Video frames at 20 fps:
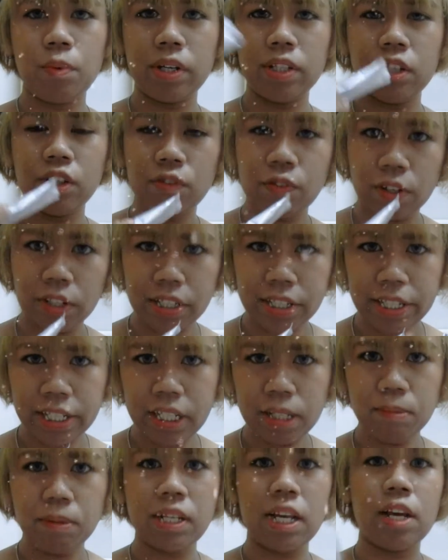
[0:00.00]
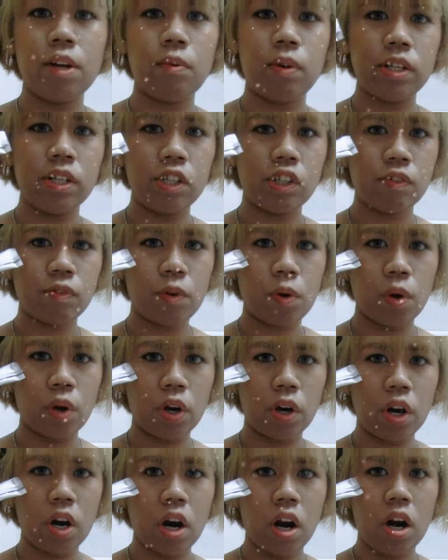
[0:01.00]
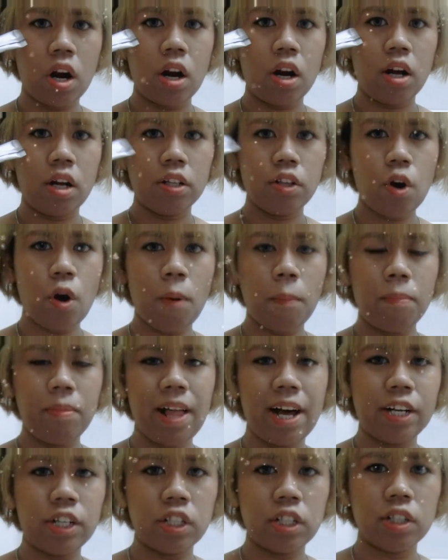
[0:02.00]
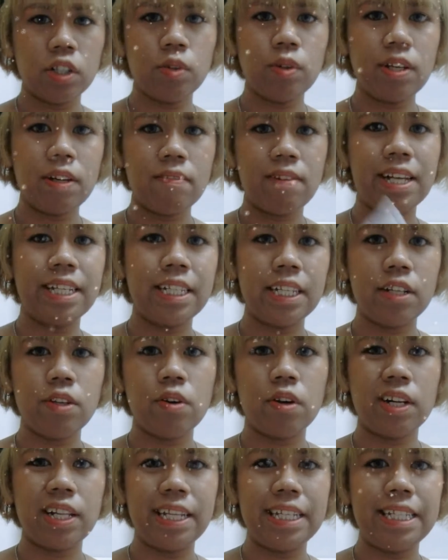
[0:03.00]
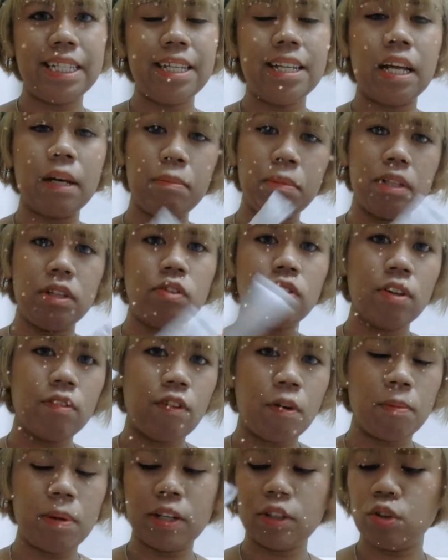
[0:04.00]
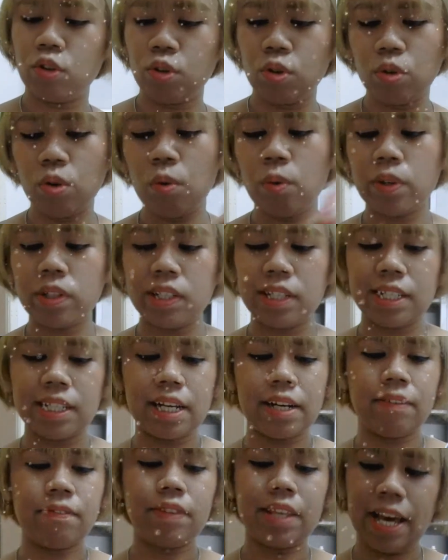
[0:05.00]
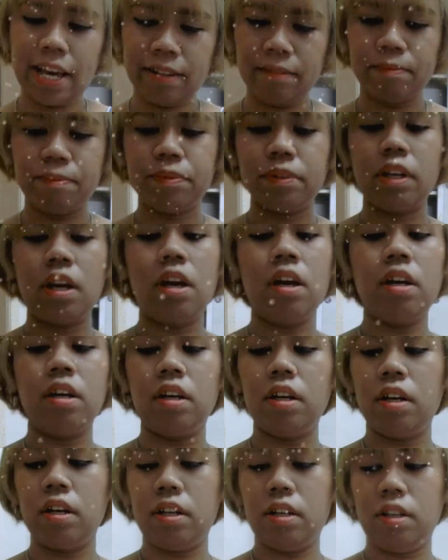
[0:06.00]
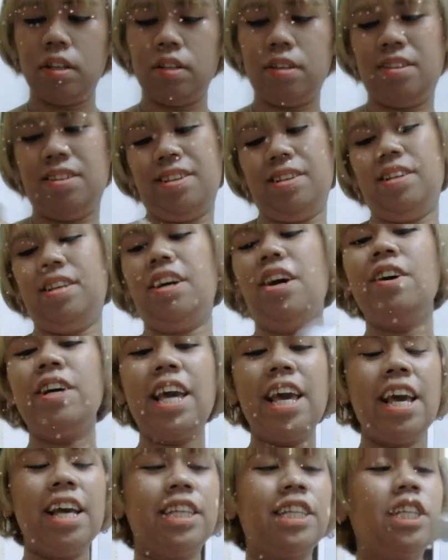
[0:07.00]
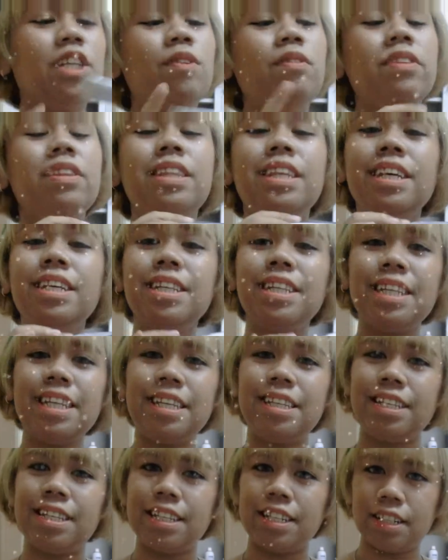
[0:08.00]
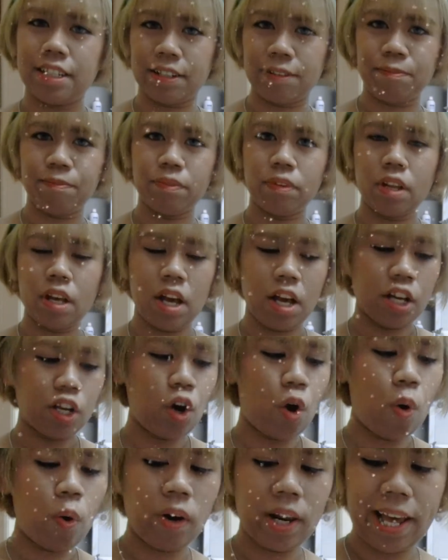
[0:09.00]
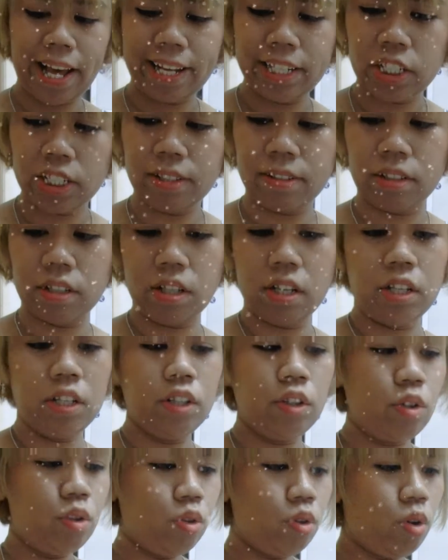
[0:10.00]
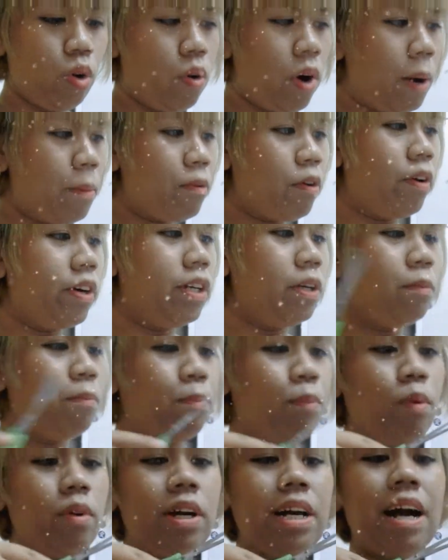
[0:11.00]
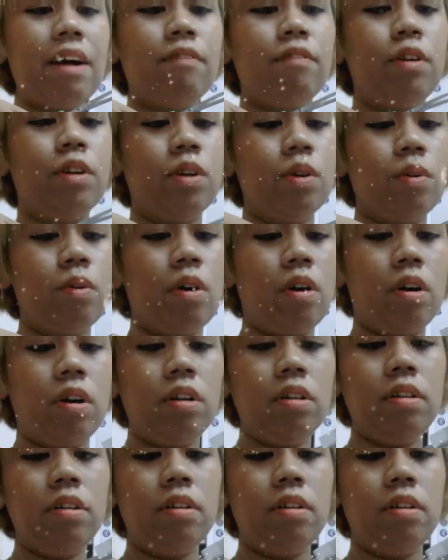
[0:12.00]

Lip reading: One is for lips and one is for your blush. So if let's say you are lazy like me, this one for blush also no worries lah, can. Okay, so this is the collagen. So I'm going to book up for you all.